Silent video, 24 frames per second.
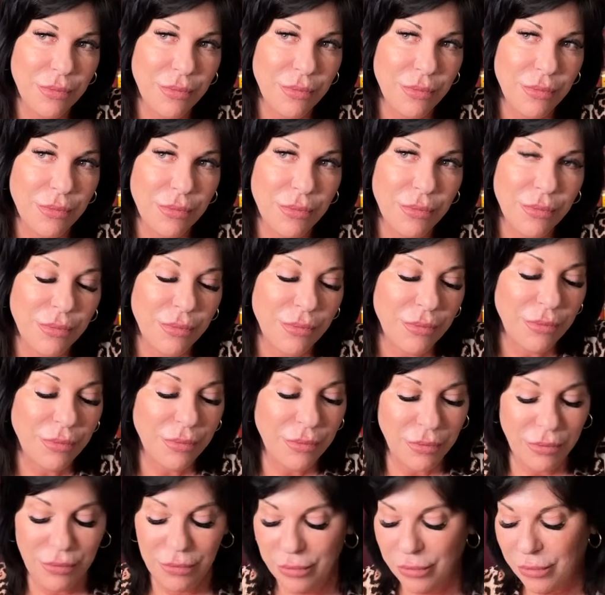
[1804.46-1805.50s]

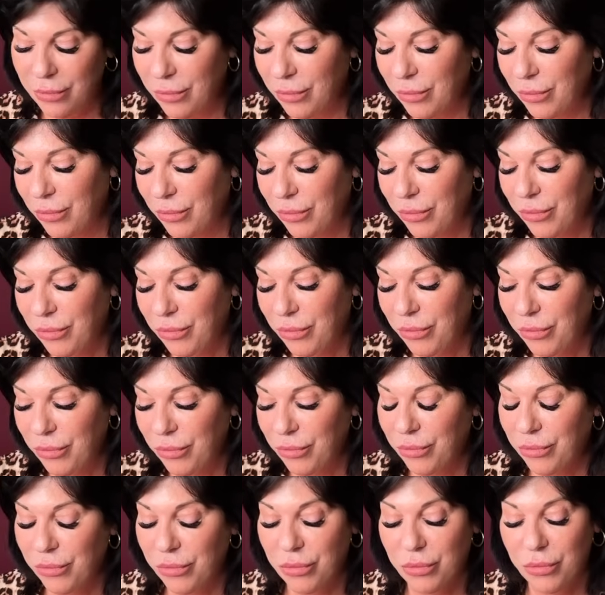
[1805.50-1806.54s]

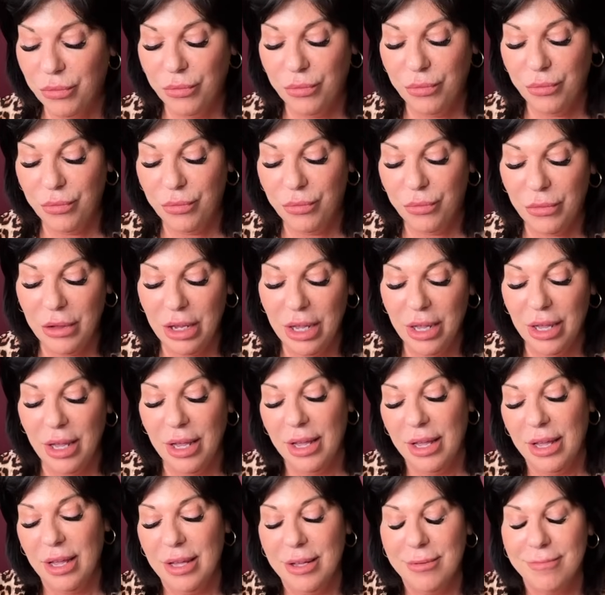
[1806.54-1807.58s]

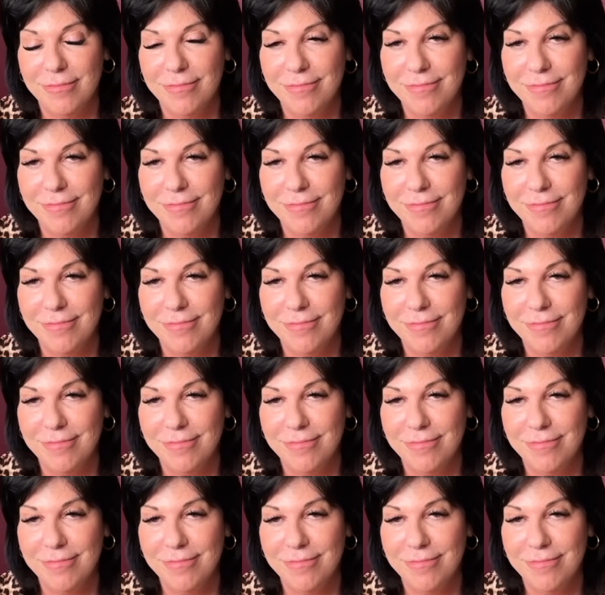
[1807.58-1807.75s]
(no one is talking)